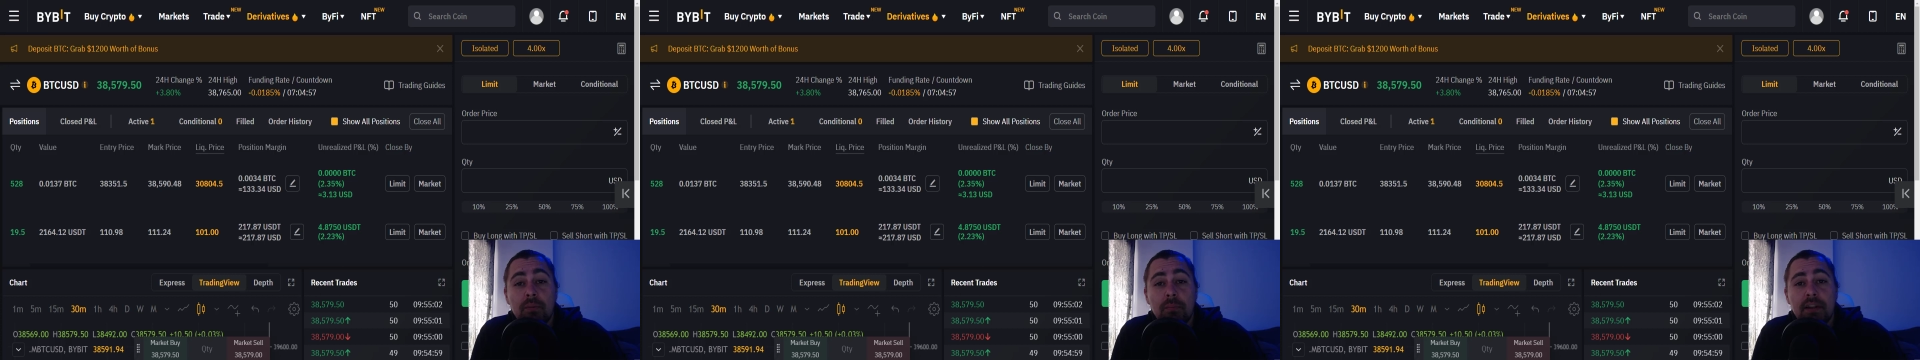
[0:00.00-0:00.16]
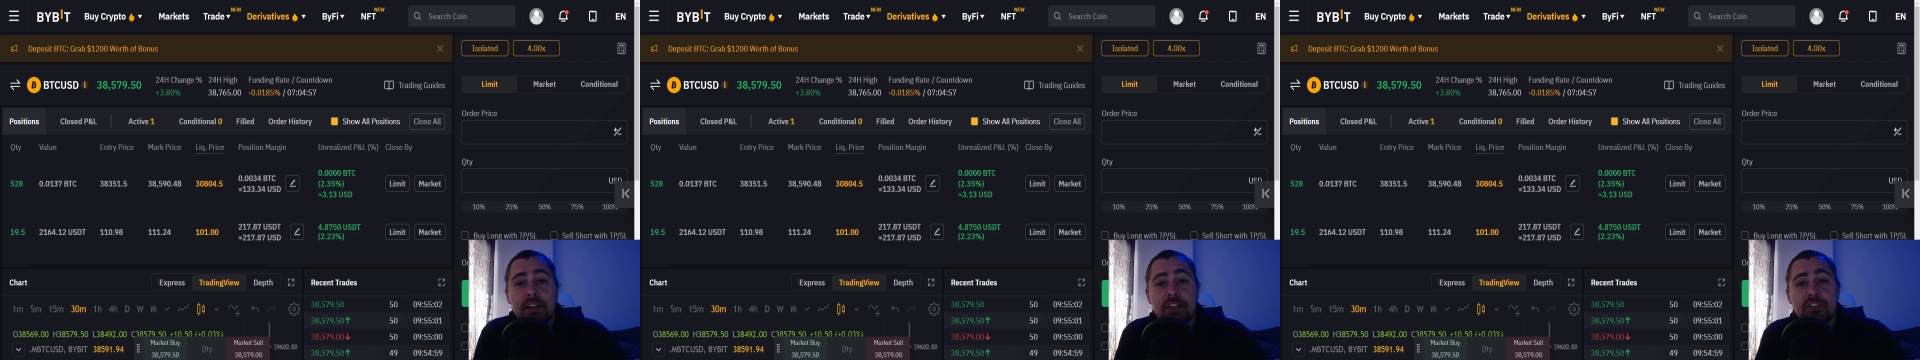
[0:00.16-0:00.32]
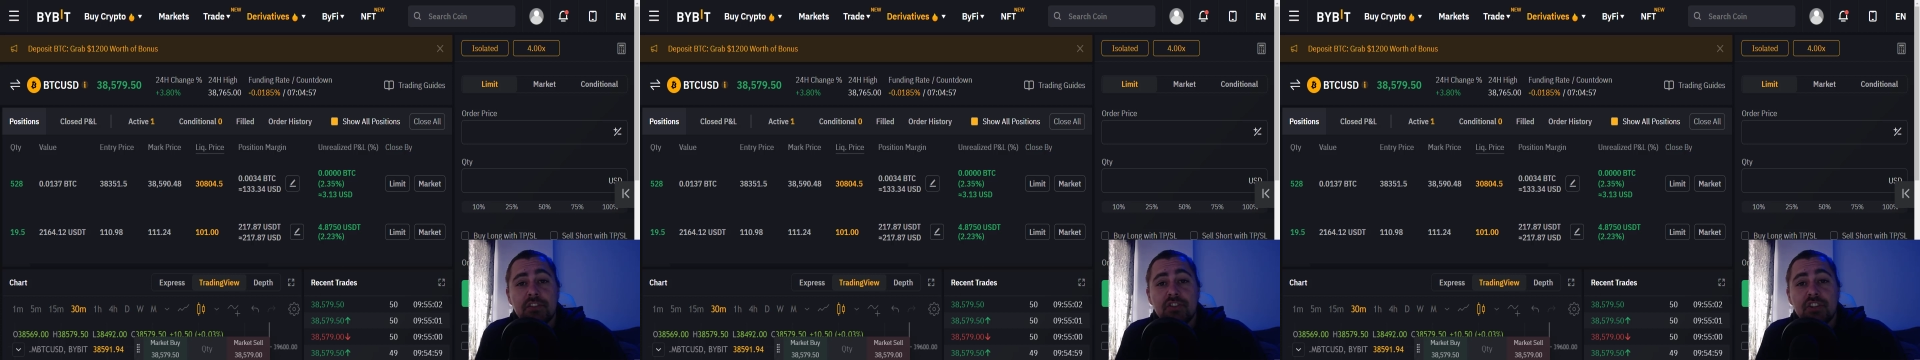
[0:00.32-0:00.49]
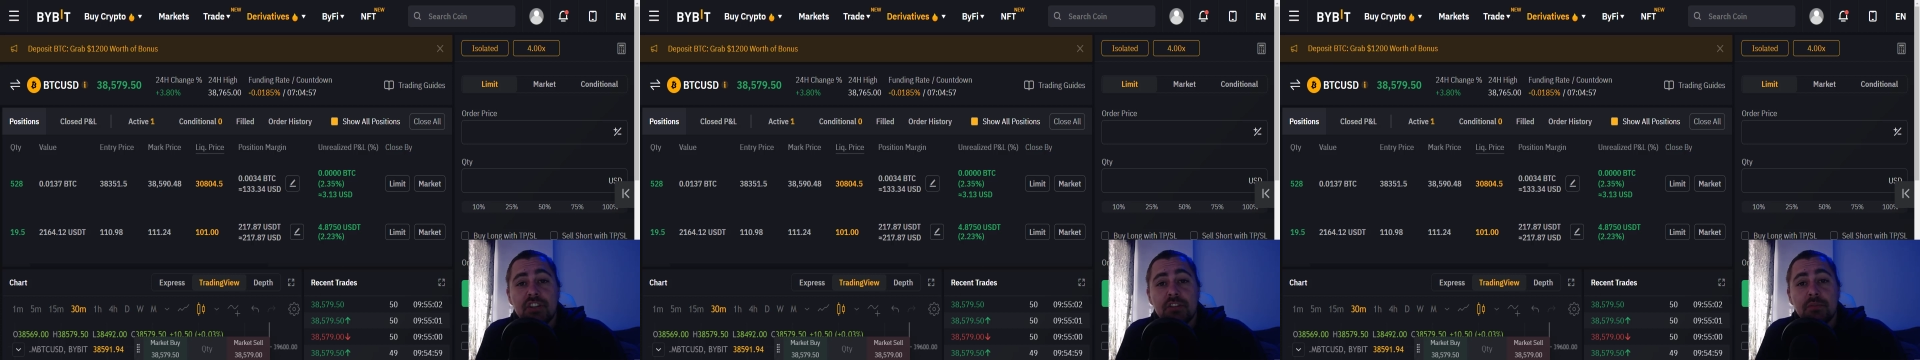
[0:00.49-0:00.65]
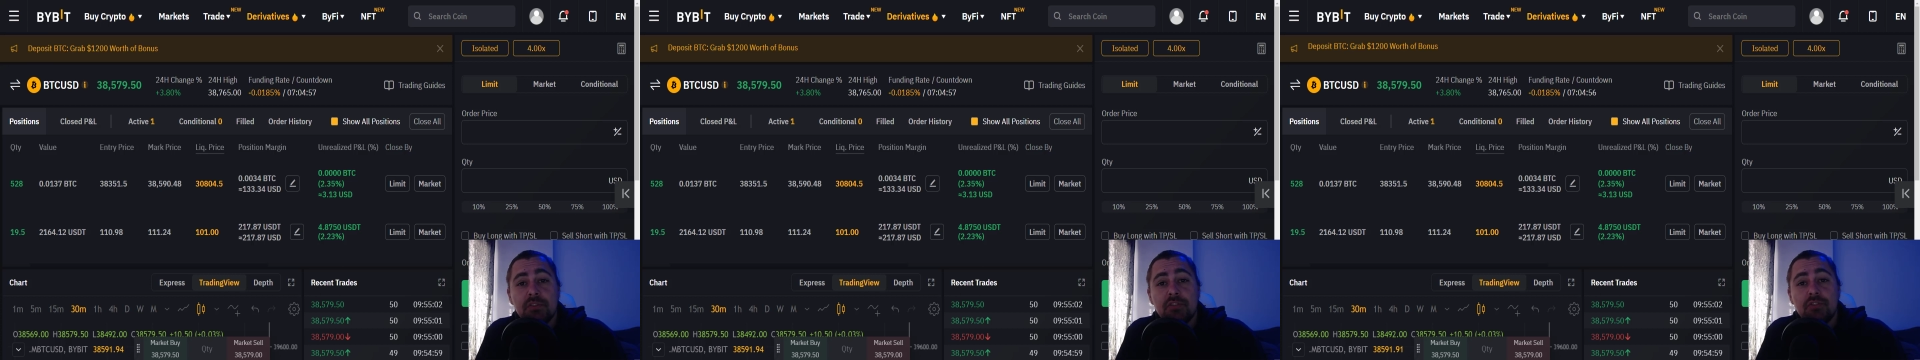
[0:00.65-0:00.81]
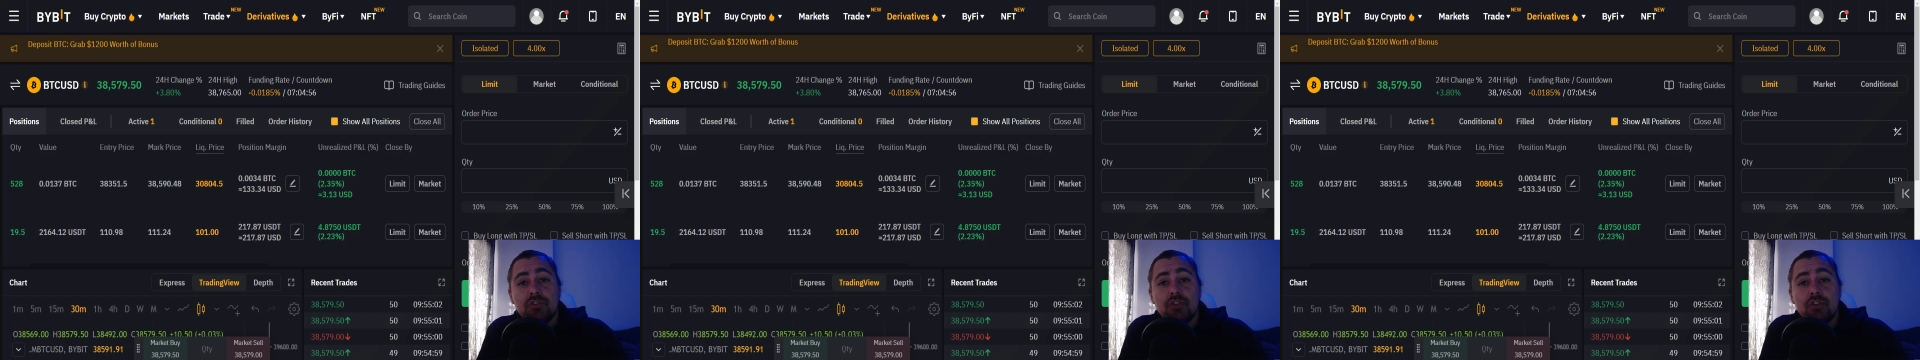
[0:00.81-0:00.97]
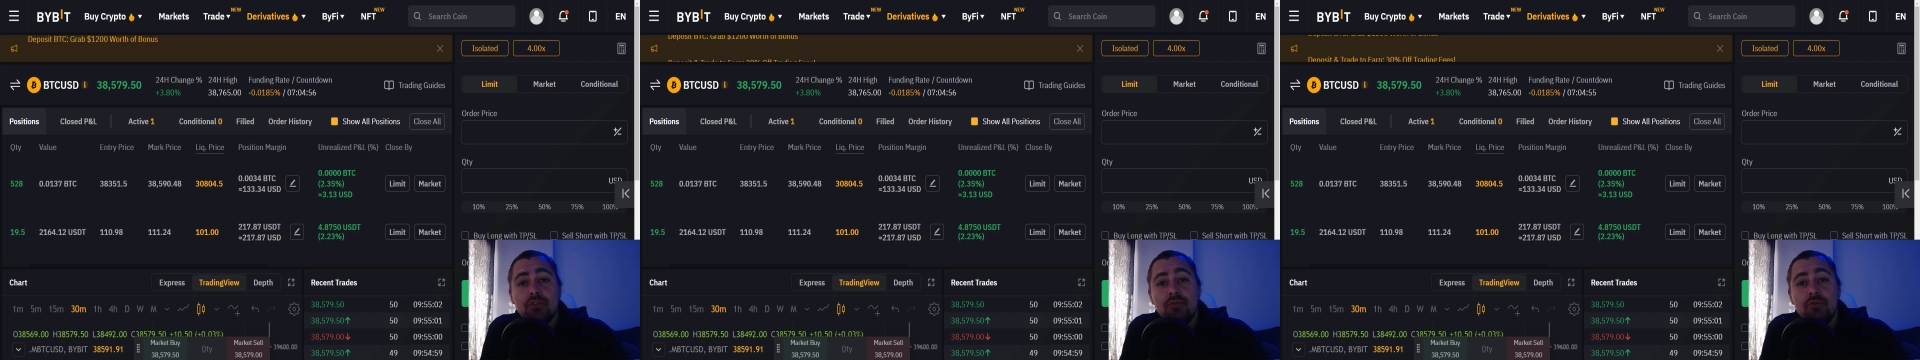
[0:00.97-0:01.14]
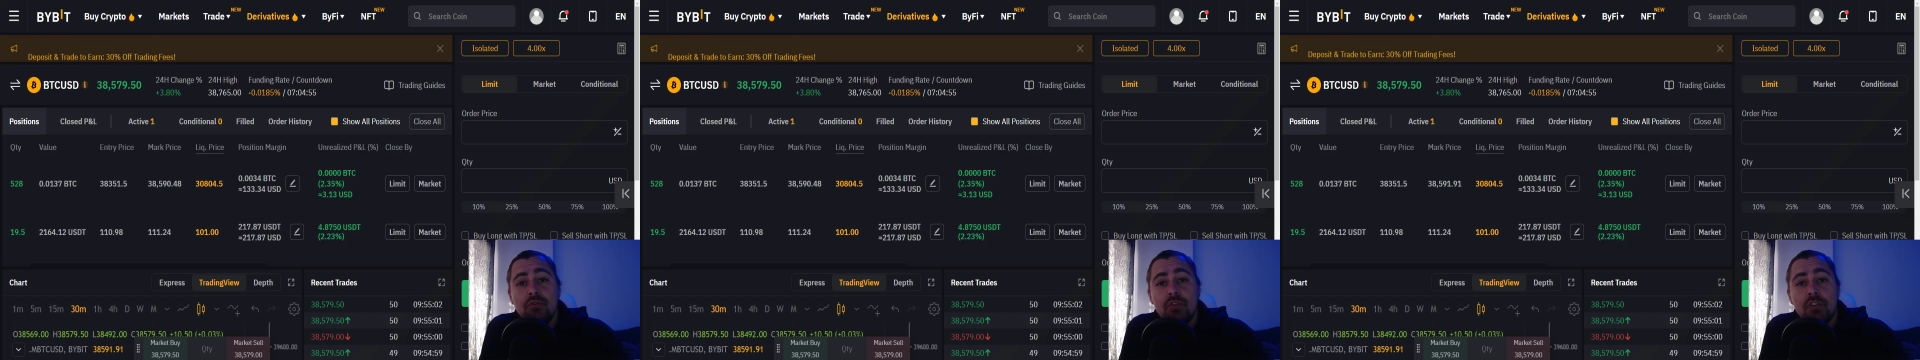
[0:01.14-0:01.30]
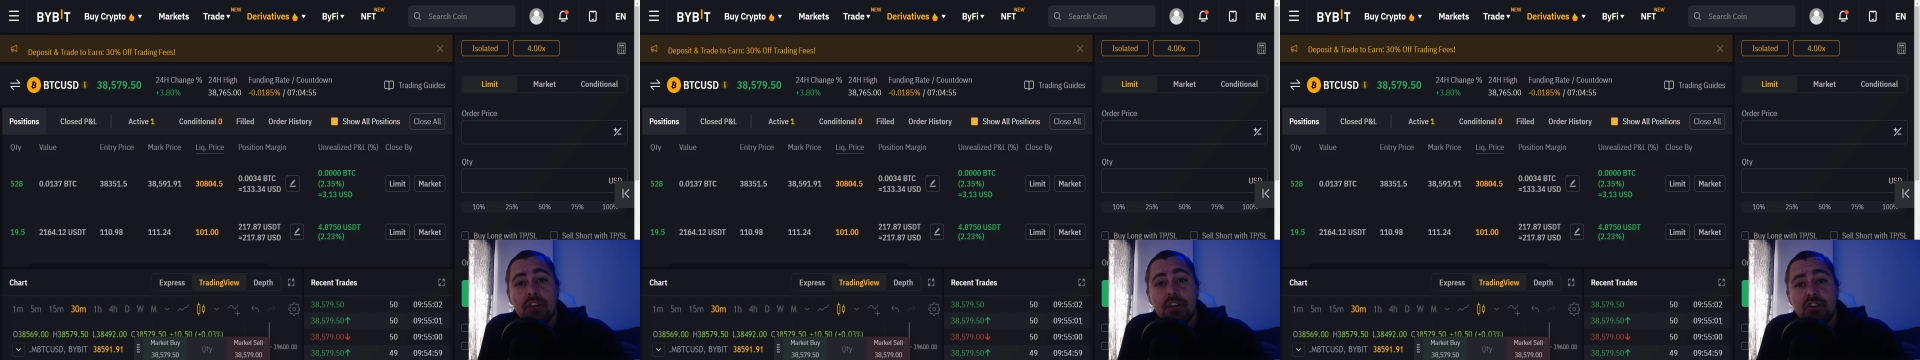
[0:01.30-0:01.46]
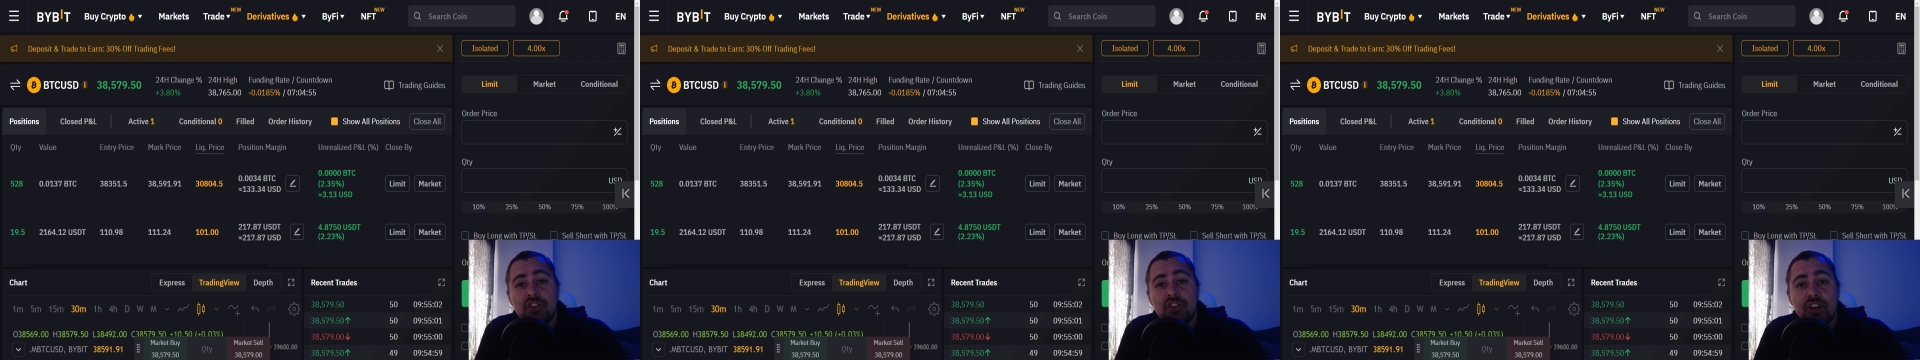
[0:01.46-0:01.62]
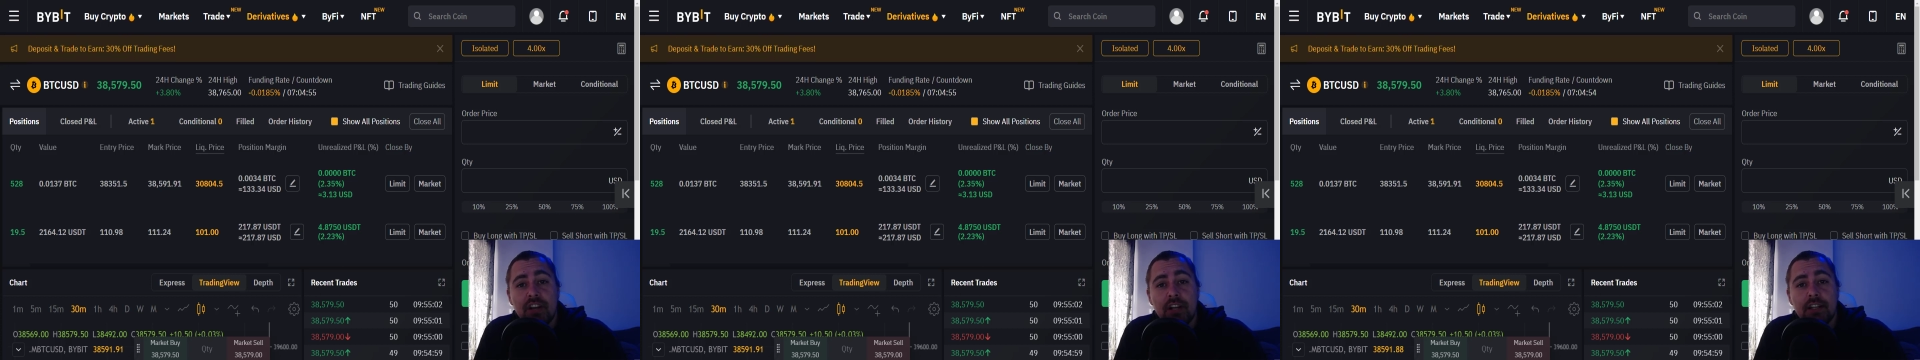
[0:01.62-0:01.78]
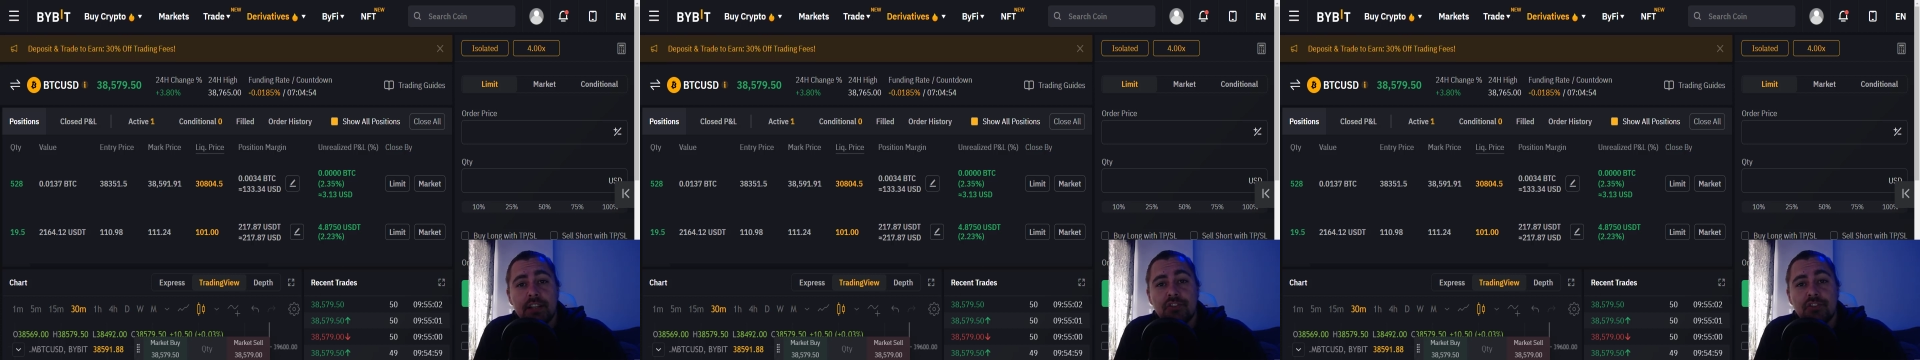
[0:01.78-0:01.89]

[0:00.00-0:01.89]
ladies and gentlemen, to the channel.